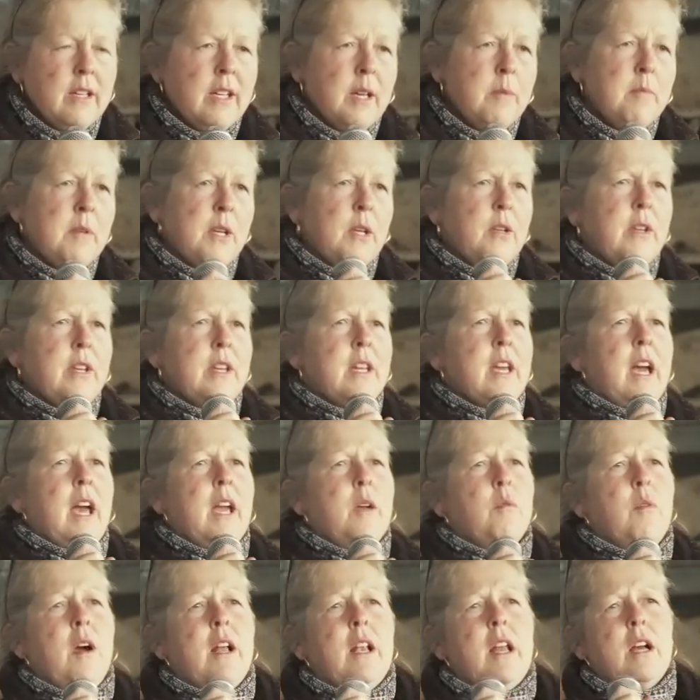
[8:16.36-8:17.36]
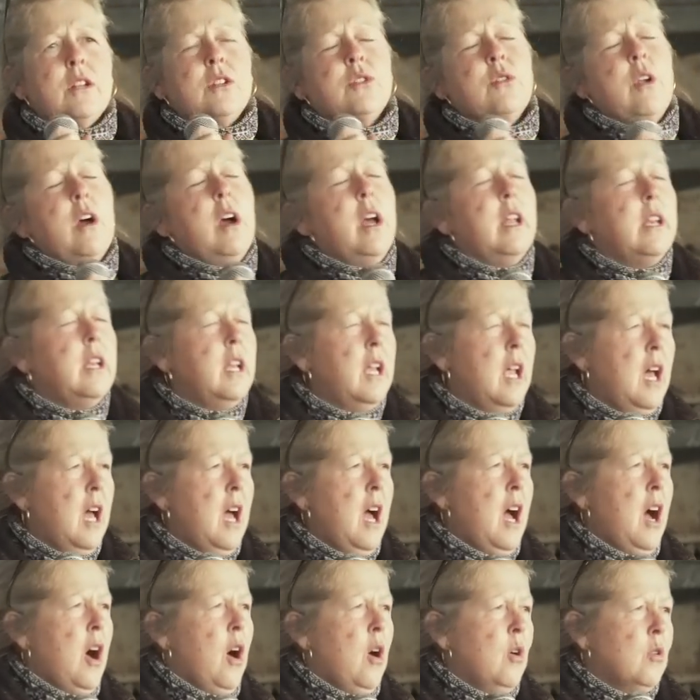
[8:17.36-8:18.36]
I try and communicate well. I try and
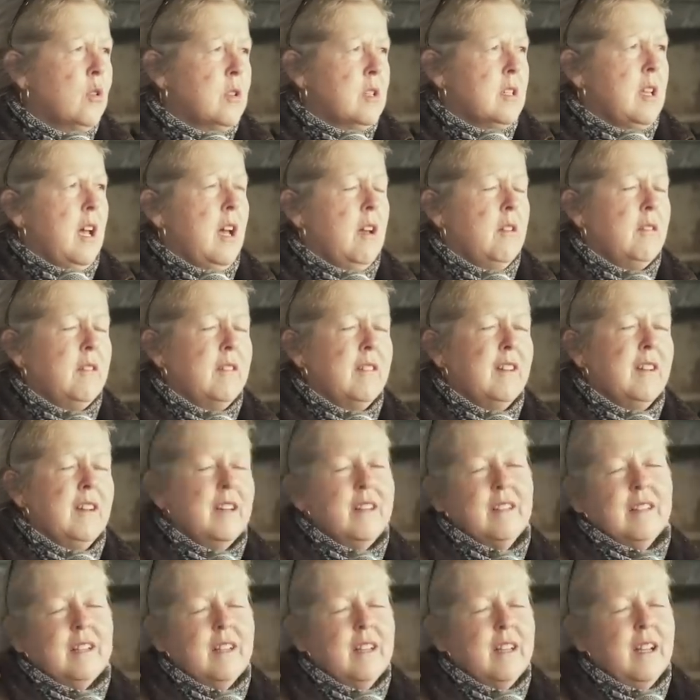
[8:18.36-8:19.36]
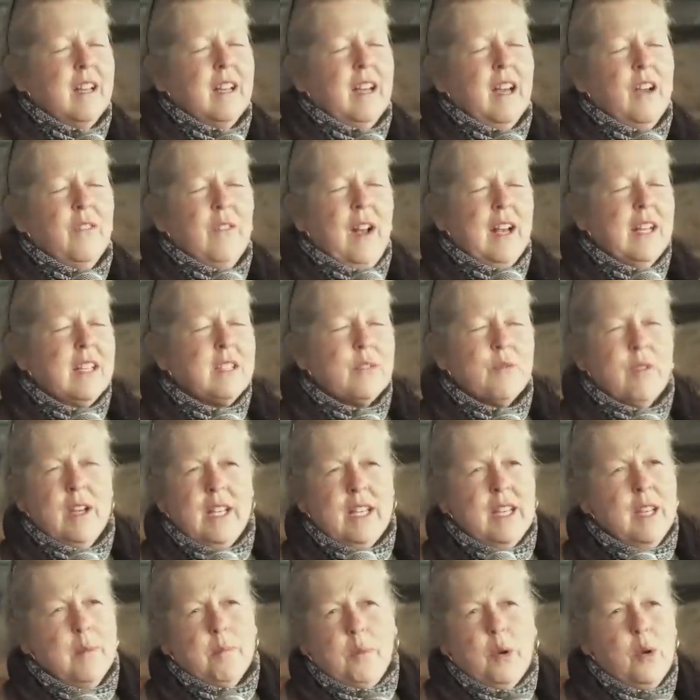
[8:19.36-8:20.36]
also, well, it's
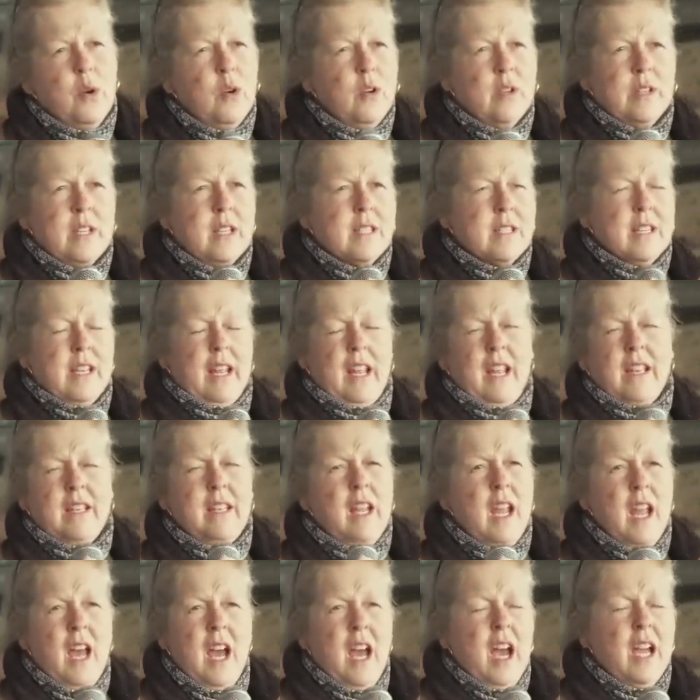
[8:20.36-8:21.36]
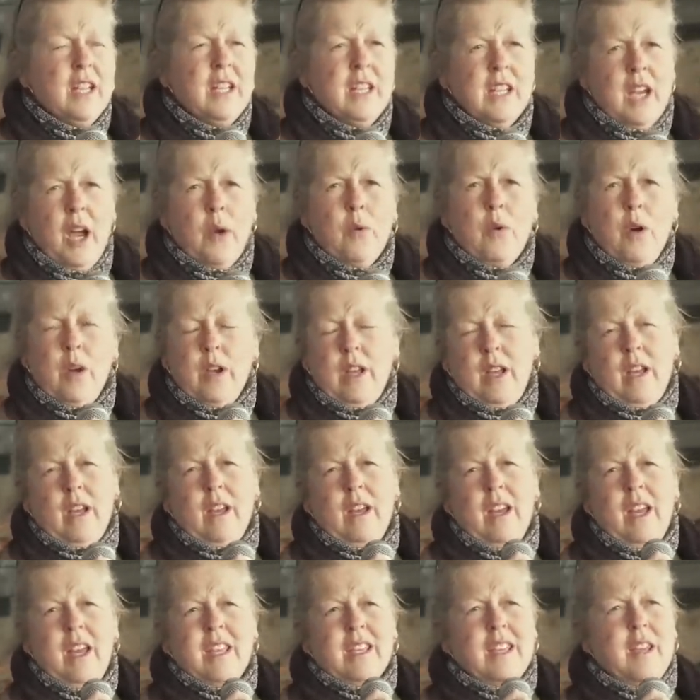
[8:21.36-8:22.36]
really important, isn't it? And you don't want
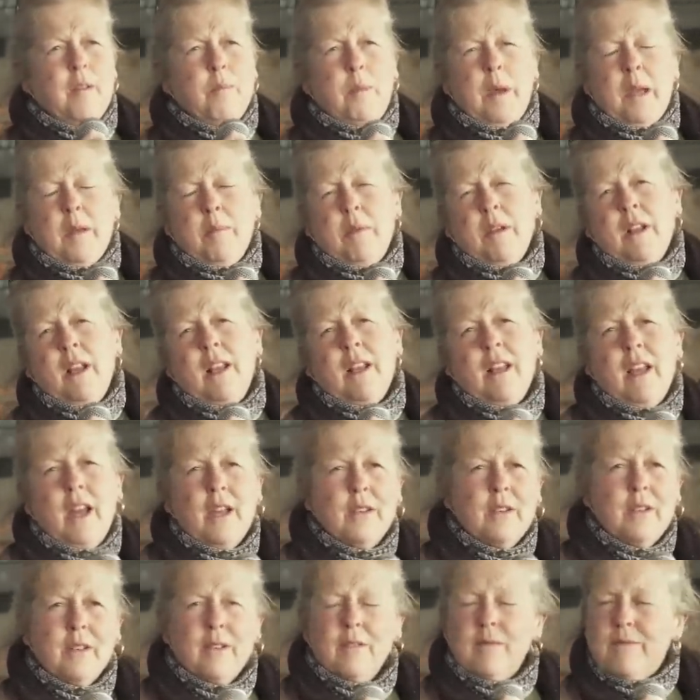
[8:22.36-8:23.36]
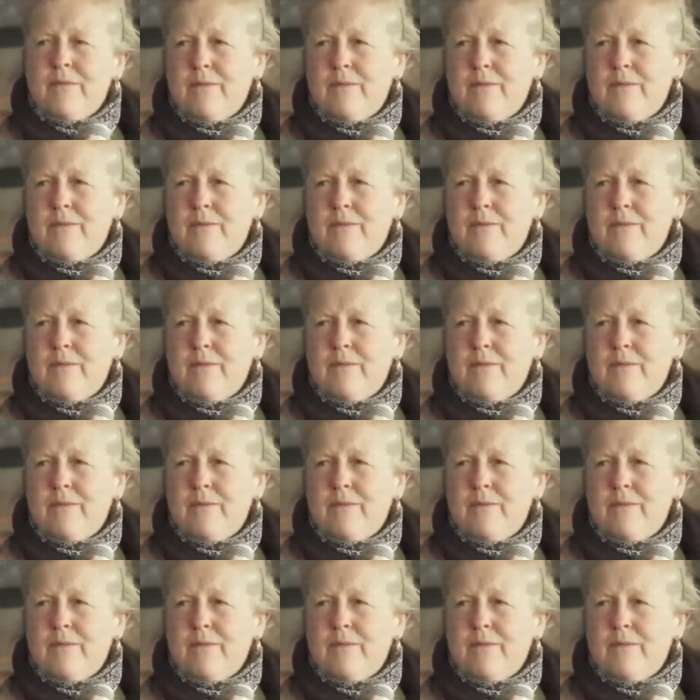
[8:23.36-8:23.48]
to give people a load of